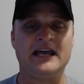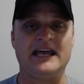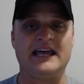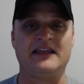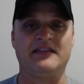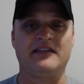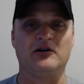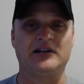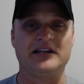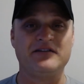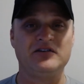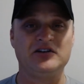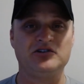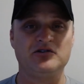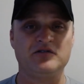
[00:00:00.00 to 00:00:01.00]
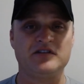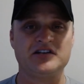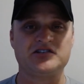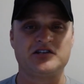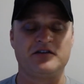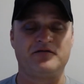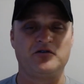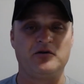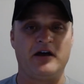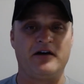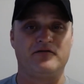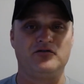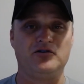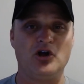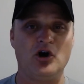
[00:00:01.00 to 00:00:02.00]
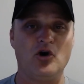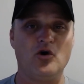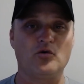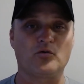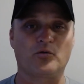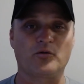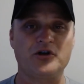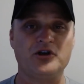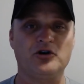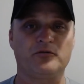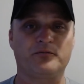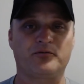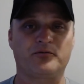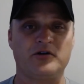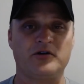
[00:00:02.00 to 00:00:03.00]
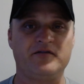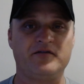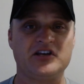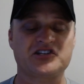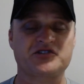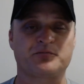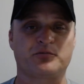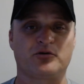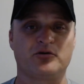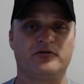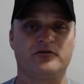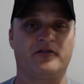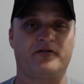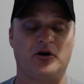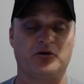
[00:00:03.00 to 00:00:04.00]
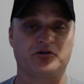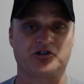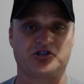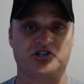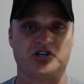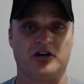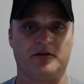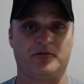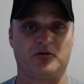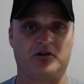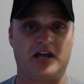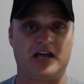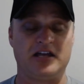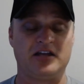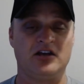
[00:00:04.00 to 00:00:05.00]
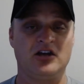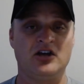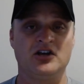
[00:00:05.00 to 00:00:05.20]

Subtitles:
And they'll even do this if you have no real previous proof of ownership, okay?